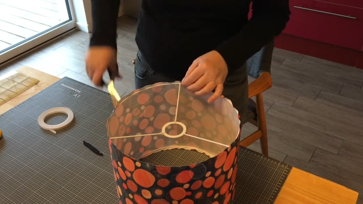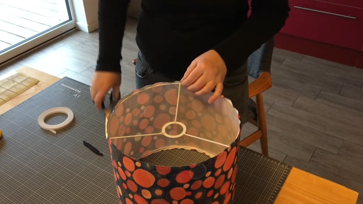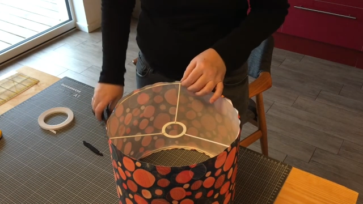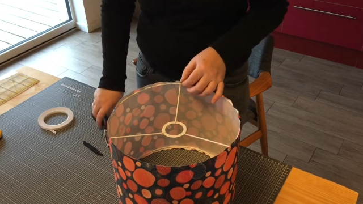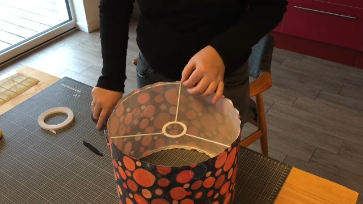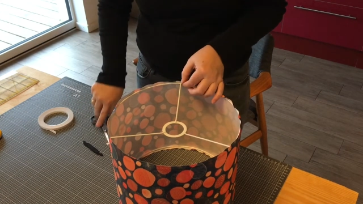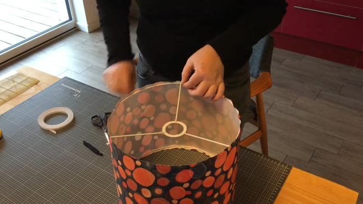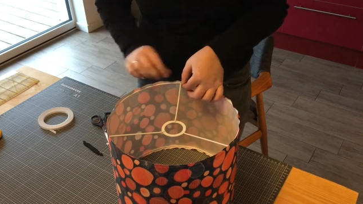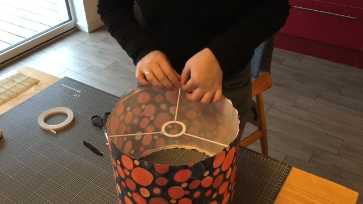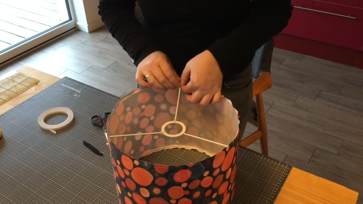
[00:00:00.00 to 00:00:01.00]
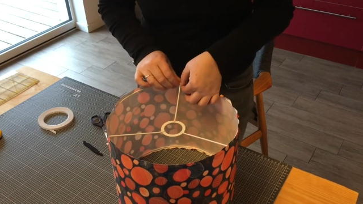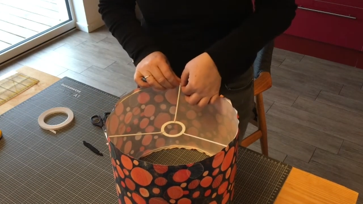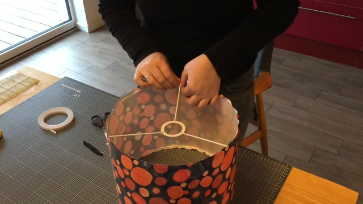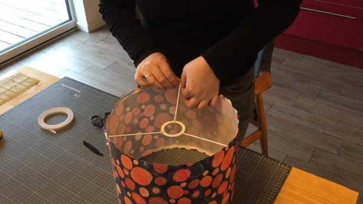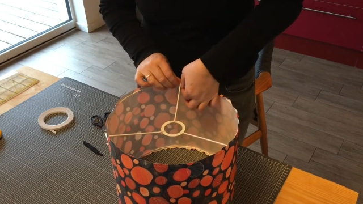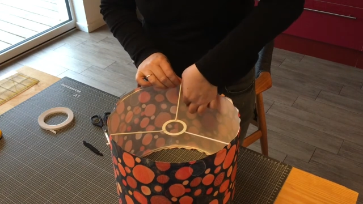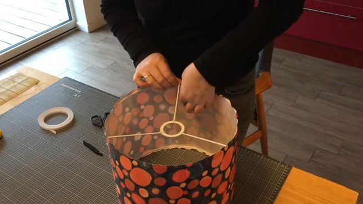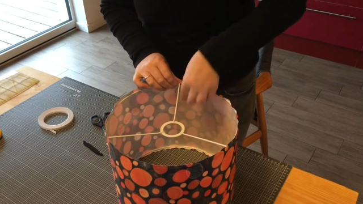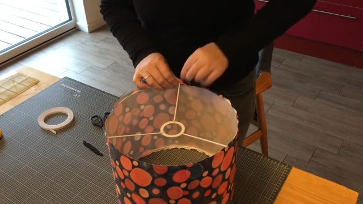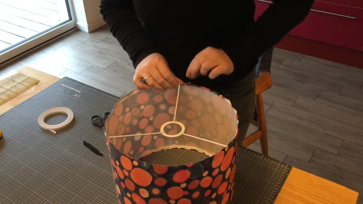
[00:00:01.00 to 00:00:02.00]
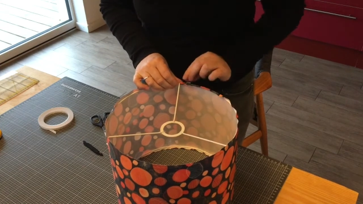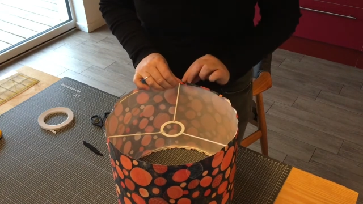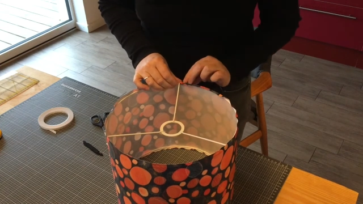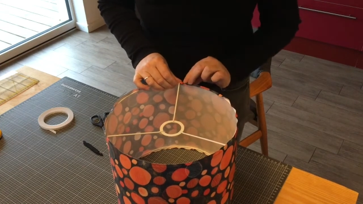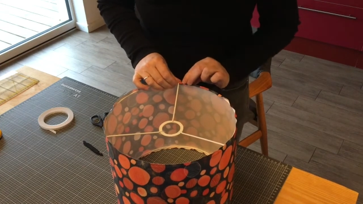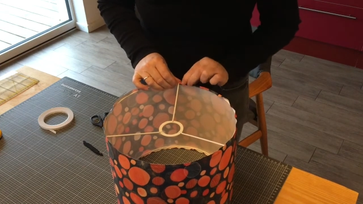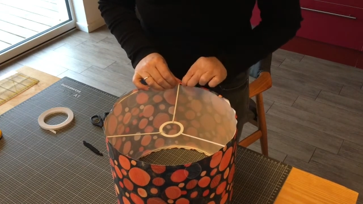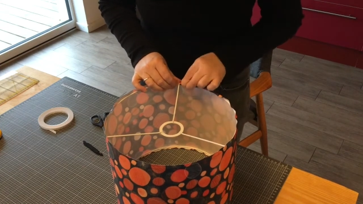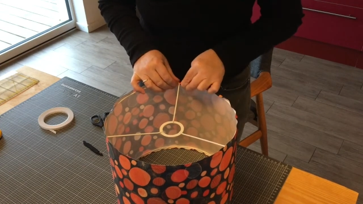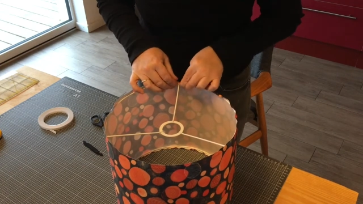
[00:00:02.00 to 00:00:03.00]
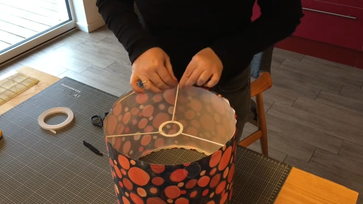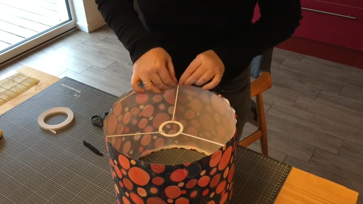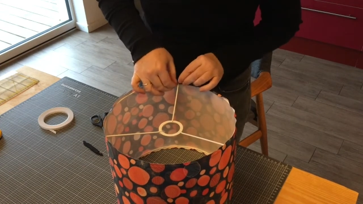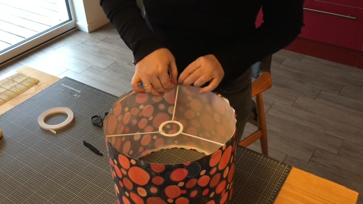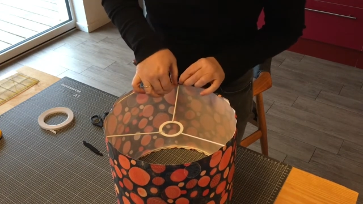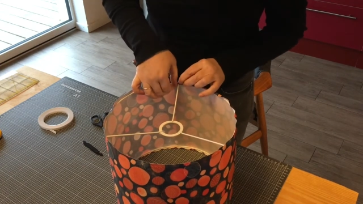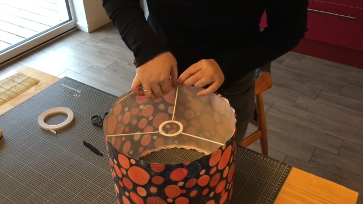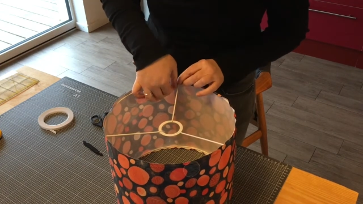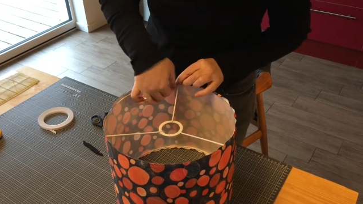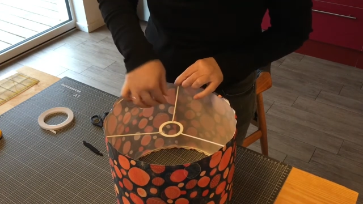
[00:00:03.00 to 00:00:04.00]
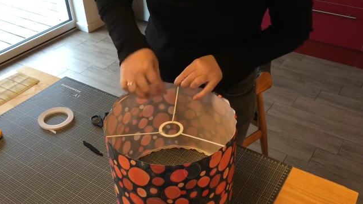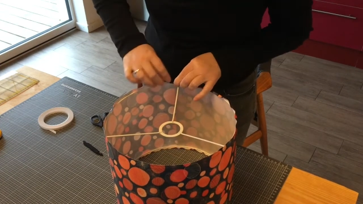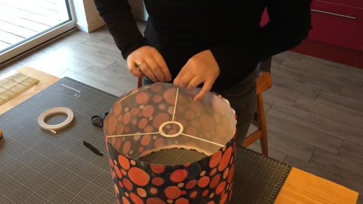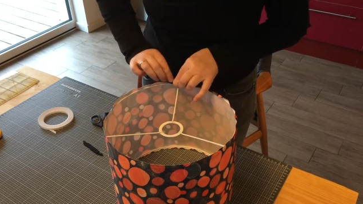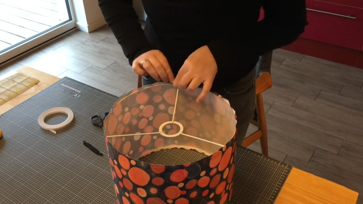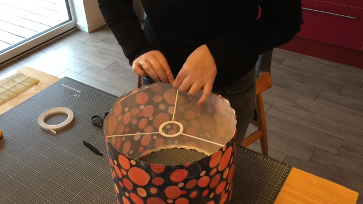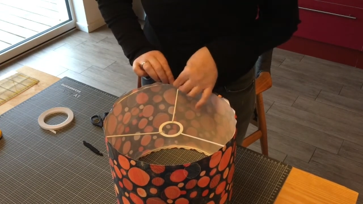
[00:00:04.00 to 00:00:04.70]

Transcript: Nobody's mouth can be seen.